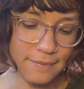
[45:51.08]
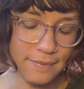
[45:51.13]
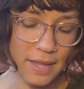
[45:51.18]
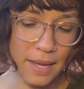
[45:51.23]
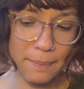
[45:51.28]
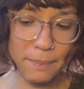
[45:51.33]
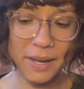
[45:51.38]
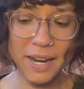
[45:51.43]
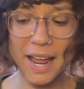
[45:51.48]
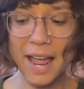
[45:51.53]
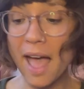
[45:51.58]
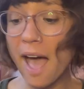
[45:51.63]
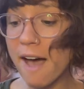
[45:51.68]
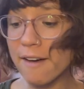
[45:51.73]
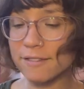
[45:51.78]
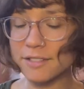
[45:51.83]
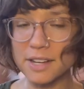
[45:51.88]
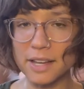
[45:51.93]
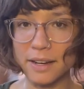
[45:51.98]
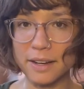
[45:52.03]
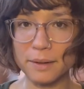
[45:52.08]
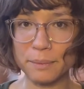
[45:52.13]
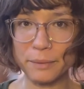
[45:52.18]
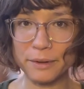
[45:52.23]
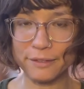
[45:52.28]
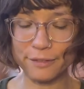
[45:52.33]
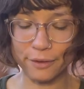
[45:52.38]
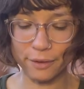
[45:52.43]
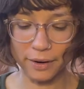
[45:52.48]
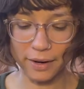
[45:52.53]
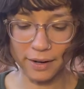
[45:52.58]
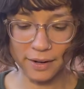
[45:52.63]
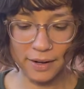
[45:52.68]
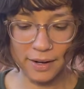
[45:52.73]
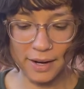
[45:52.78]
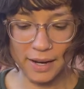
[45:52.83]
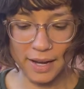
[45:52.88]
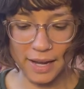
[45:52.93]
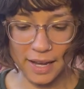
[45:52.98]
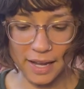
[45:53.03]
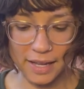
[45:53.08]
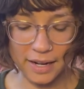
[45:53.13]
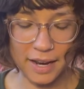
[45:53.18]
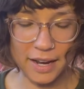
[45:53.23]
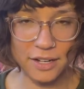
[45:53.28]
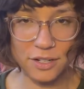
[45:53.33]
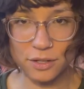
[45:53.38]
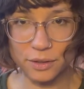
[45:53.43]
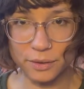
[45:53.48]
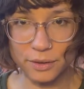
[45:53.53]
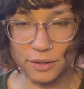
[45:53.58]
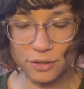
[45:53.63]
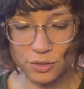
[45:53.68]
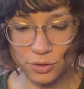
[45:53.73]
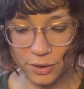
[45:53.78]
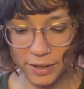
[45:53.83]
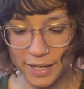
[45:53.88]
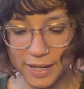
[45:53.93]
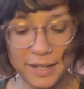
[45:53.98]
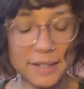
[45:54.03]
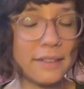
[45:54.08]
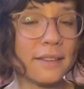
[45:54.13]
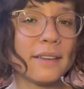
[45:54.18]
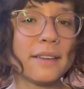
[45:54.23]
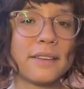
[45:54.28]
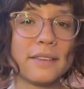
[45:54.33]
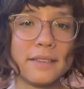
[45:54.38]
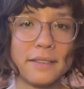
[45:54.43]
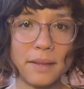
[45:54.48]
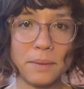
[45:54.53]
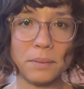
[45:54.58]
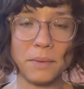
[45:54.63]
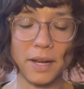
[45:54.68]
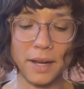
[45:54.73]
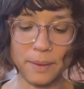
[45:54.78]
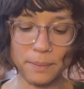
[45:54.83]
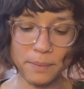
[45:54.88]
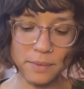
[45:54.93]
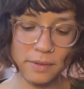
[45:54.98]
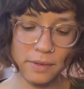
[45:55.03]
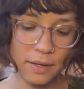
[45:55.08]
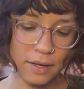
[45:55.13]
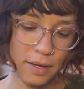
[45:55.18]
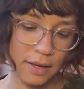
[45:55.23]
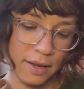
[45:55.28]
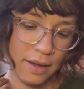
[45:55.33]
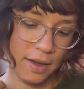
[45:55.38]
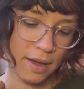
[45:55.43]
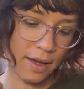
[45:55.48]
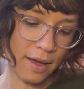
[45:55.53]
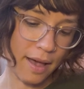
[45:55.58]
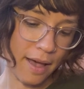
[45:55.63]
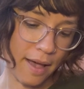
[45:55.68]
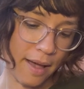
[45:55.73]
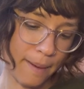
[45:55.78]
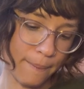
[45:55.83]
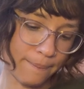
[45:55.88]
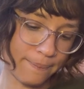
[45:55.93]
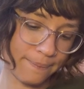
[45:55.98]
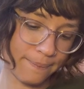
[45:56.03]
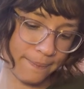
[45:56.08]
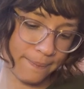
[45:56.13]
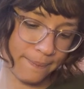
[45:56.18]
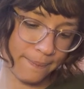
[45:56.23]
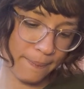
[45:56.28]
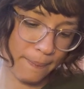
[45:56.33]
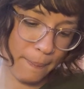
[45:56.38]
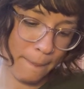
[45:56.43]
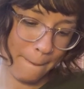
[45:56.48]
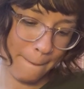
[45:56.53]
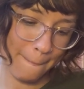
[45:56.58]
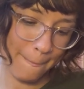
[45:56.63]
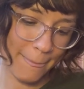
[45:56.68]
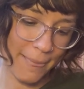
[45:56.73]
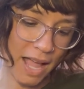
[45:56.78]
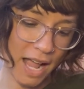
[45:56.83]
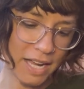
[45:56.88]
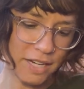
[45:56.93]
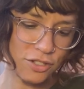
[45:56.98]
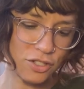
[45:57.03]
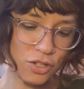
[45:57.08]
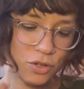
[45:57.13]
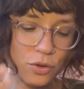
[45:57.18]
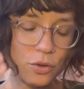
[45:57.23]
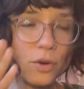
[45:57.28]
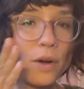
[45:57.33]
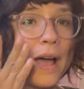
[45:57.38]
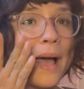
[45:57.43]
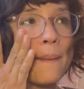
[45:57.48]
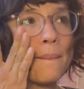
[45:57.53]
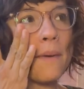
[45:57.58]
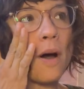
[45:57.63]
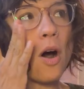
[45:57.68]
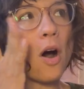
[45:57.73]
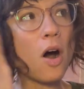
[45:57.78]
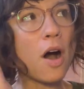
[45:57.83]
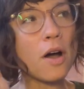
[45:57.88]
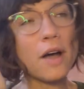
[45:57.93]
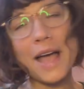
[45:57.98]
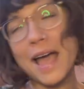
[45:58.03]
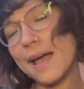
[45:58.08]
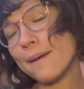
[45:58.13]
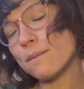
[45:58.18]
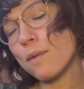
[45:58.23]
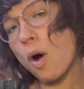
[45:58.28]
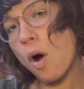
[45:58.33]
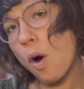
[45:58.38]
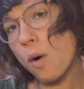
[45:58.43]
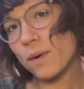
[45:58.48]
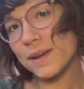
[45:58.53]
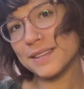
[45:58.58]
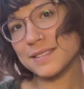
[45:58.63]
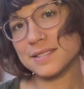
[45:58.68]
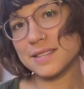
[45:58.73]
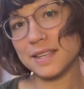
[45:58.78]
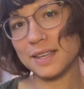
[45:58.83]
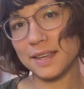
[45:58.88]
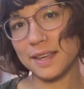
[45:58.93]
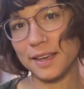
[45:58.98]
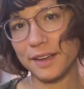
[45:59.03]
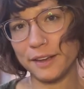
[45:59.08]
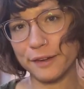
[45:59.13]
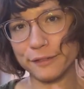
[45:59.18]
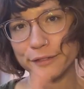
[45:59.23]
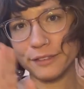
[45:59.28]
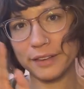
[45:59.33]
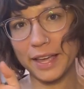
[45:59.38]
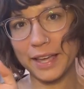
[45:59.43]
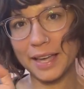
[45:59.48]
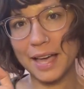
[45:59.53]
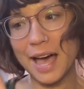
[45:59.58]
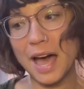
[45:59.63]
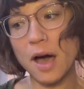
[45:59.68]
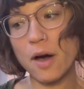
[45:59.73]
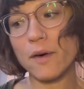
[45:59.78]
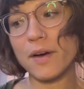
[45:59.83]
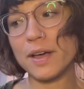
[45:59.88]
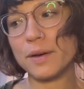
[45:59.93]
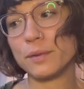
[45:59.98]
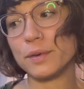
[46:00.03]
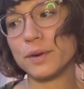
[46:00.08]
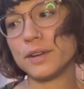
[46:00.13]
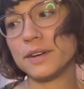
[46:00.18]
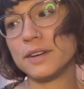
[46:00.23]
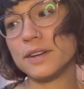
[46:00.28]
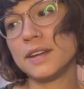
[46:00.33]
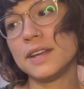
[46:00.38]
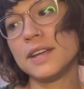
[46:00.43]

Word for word: but I have done it before and I do enjoy it sometimes. Um, I do, I'm, I'm always thinking of like how I would